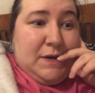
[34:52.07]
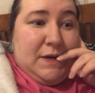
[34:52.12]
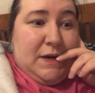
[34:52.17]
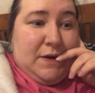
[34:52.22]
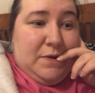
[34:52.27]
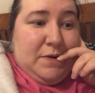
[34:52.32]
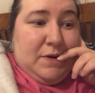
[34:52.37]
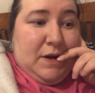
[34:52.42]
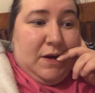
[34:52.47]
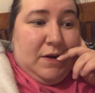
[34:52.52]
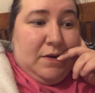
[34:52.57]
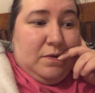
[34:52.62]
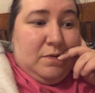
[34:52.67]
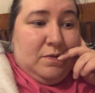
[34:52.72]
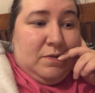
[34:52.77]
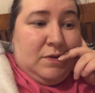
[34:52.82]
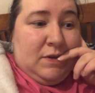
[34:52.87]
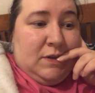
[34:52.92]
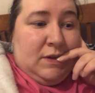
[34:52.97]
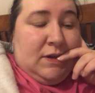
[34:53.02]
we don't know.
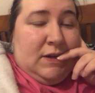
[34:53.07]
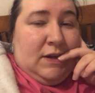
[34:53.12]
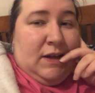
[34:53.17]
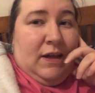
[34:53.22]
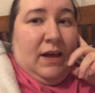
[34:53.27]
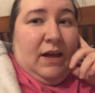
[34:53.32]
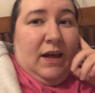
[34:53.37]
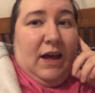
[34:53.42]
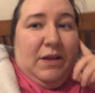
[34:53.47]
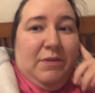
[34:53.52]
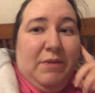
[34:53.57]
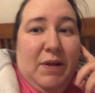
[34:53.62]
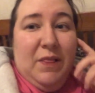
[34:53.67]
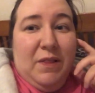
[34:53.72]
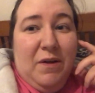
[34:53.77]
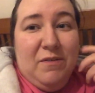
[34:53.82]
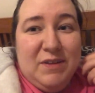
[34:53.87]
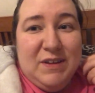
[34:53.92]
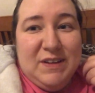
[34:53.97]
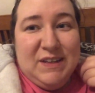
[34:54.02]
Anyway,
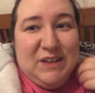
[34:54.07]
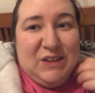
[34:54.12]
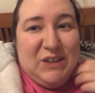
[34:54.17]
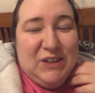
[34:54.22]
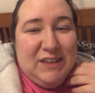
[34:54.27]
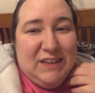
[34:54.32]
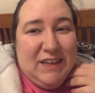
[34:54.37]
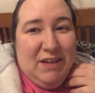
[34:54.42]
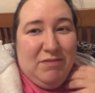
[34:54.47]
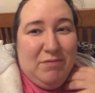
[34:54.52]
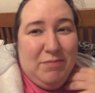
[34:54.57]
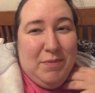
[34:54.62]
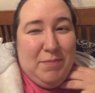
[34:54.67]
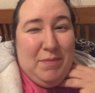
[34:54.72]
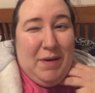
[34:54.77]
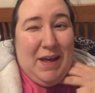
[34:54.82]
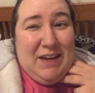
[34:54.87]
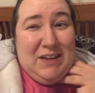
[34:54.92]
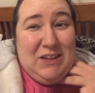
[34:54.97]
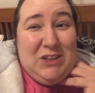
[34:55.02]
Lawrence has just given
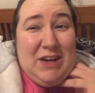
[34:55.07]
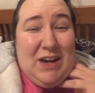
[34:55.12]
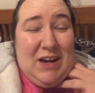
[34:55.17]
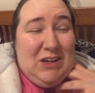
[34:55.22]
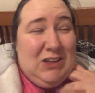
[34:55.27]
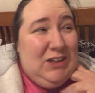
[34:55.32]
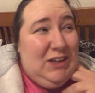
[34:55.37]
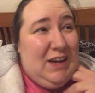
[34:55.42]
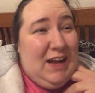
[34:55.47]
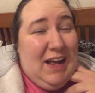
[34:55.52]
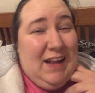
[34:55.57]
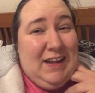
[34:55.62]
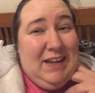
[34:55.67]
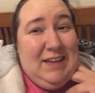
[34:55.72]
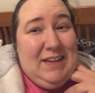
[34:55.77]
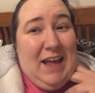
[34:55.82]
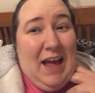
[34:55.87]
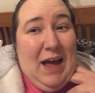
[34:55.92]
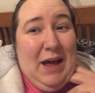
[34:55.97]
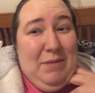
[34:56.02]
me my injection and
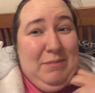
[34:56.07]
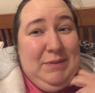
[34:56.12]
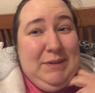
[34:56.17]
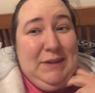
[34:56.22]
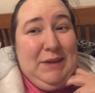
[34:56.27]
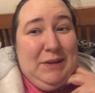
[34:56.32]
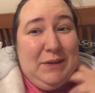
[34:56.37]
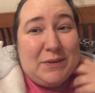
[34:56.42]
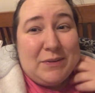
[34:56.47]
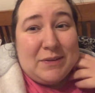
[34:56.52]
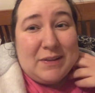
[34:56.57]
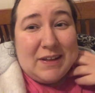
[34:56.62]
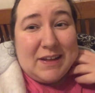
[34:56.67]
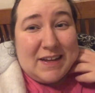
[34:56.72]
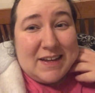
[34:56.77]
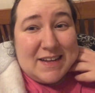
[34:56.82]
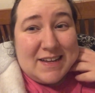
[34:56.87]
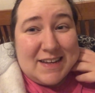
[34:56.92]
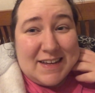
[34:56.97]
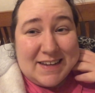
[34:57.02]
it's
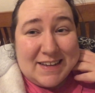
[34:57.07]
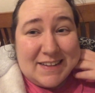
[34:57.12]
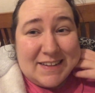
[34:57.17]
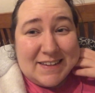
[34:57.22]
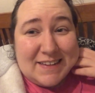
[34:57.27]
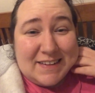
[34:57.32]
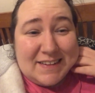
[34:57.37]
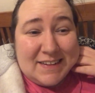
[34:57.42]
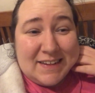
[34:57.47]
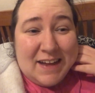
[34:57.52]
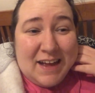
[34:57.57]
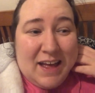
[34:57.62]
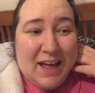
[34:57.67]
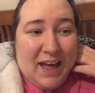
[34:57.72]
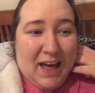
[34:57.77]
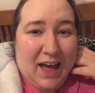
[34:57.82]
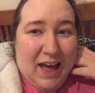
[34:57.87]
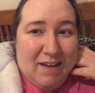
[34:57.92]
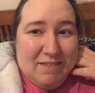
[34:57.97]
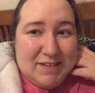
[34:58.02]
absolutely killed.
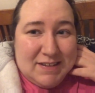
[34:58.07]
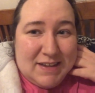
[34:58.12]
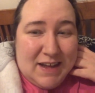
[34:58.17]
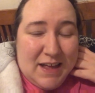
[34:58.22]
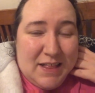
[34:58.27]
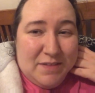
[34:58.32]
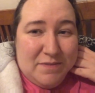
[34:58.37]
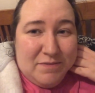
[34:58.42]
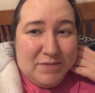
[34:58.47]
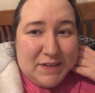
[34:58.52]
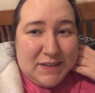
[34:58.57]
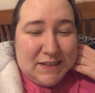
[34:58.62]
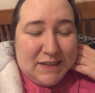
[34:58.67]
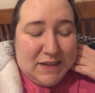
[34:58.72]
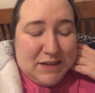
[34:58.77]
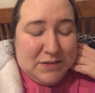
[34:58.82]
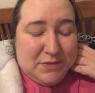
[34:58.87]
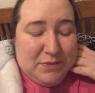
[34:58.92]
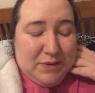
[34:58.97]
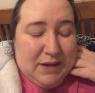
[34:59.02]
I have to take them for
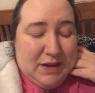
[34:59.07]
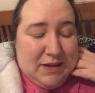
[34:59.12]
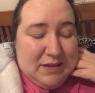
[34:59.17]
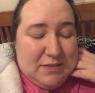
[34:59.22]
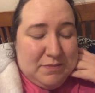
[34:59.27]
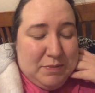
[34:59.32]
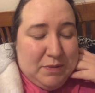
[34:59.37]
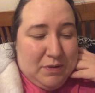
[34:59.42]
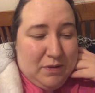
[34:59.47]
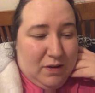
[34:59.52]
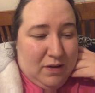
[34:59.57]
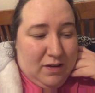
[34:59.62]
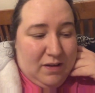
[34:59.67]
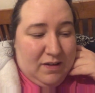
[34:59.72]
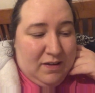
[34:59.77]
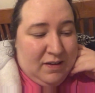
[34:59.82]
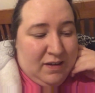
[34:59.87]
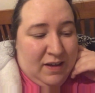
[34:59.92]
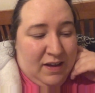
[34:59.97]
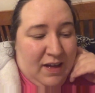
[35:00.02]
six weeks, but uh,
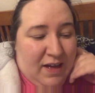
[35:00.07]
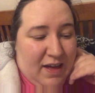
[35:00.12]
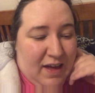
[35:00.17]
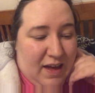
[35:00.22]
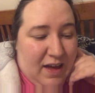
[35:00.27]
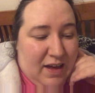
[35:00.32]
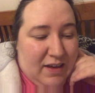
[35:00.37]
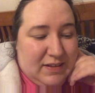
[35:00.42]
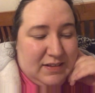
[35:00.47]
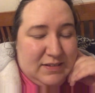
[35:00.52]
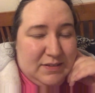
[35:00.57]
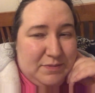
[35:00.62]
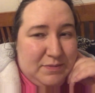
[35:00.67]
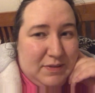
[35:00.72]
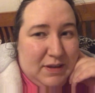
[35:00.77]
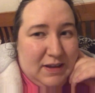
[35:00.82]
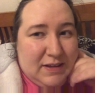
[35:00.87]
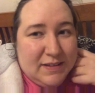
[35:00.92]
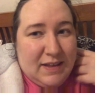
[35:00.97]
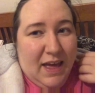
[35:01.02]

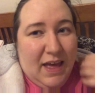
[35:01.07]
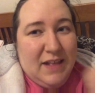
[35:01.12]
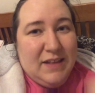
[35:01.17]
some it's